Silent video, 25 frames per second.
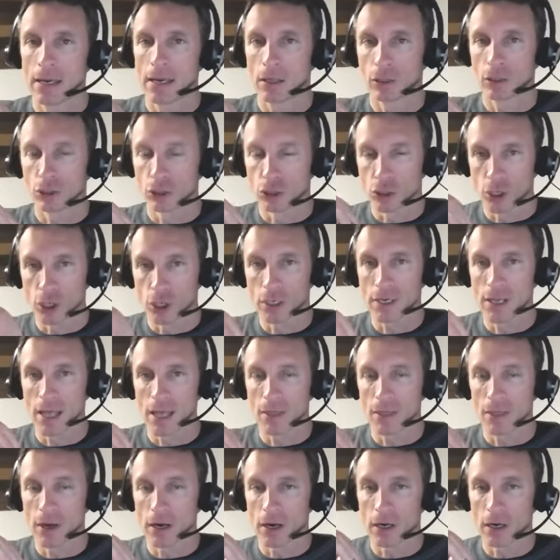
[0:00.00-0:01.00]
learn
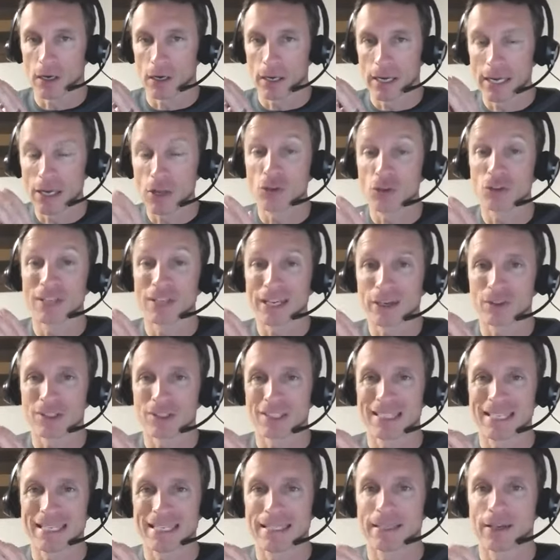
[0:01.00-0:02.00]
their
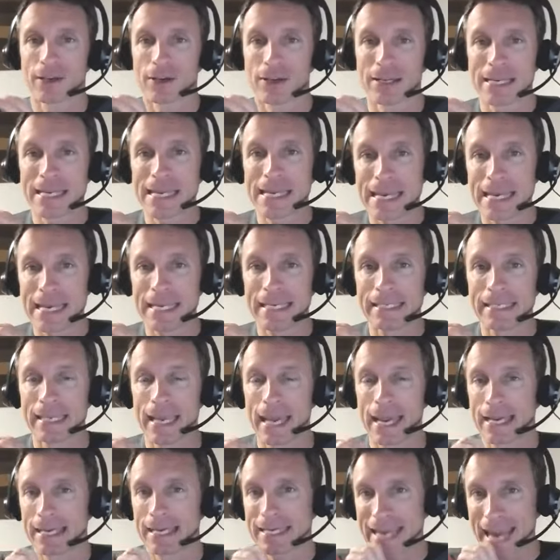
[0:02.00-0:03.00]
idiosyncrasies, their needs,
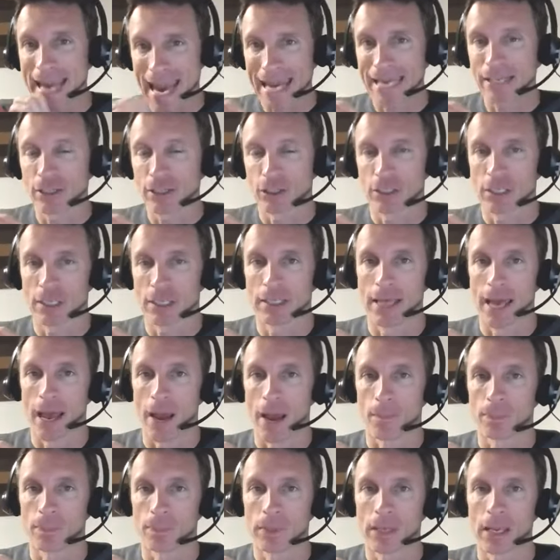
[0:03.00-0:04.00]
cater to
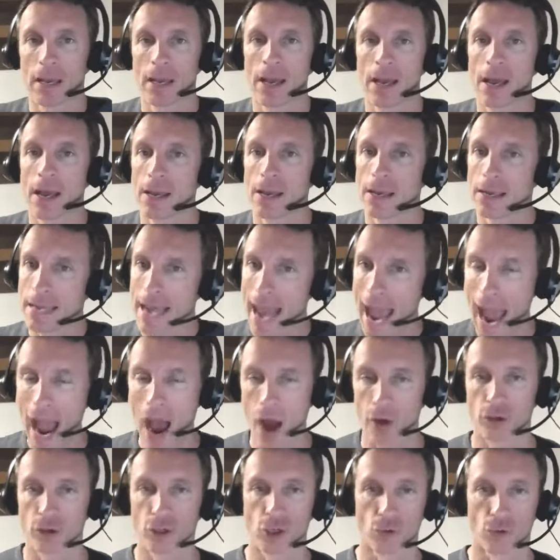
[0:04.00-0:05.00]
them,
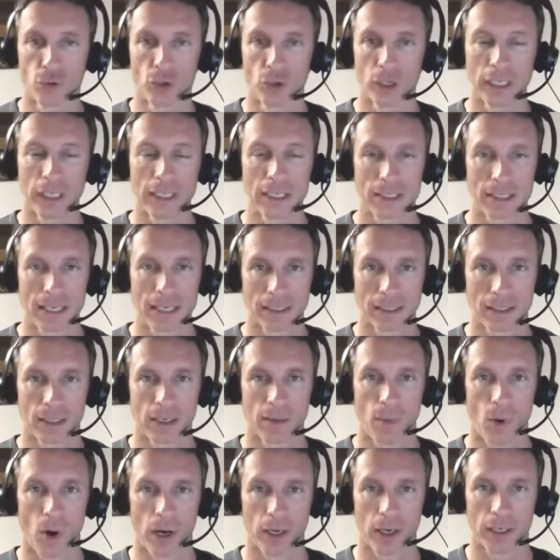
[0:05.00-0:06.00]
now you're really distinct in the
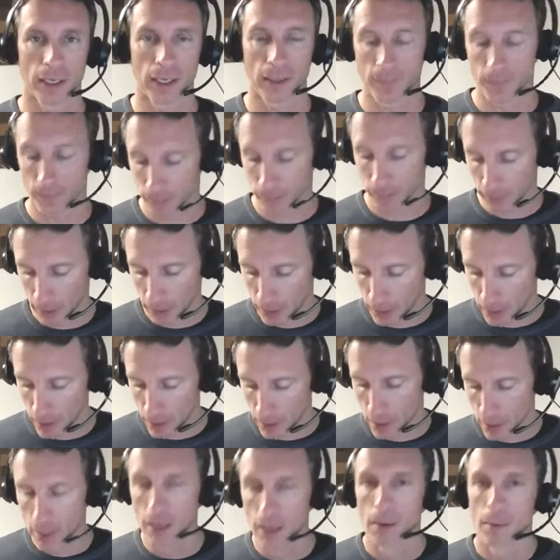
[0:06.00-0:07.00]
market.
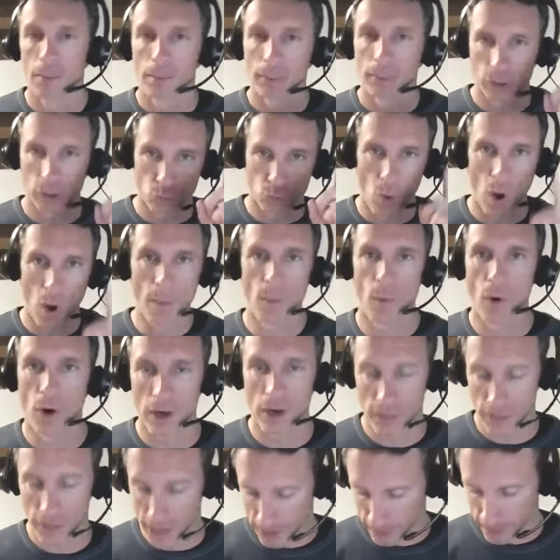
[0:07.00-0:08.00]
But there's one more
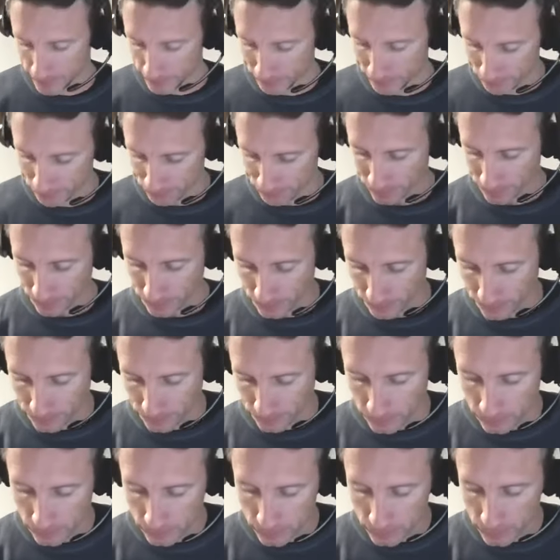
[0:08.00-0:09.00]
thing.
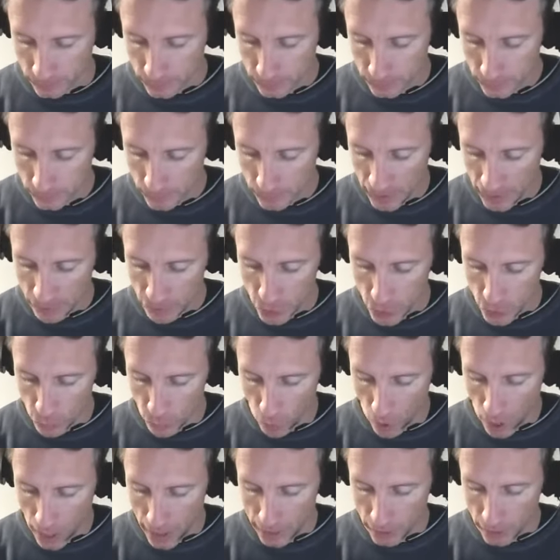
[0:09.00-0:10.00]
If you
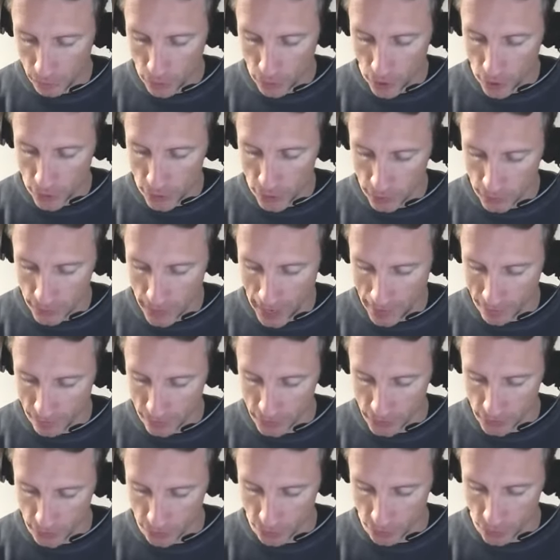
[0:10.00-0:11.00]
want to grow your
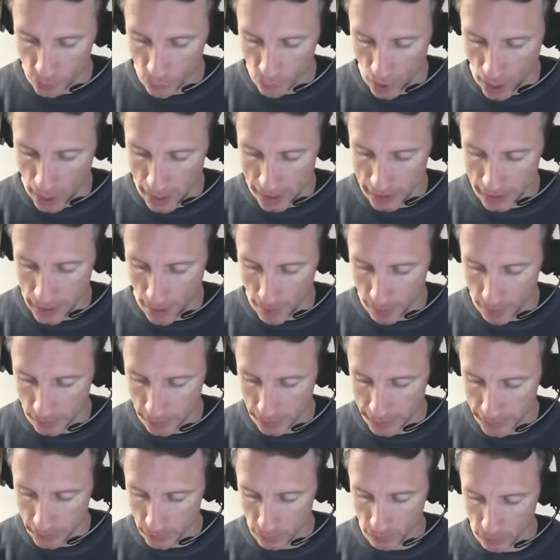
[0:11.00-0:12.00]
revenue, if you want to double
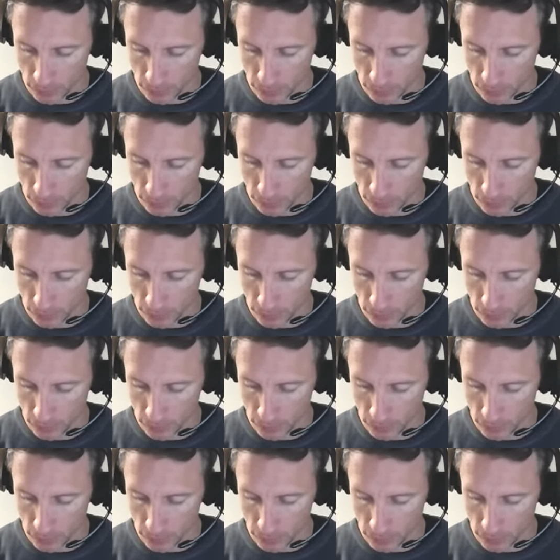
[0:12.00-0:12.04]
it,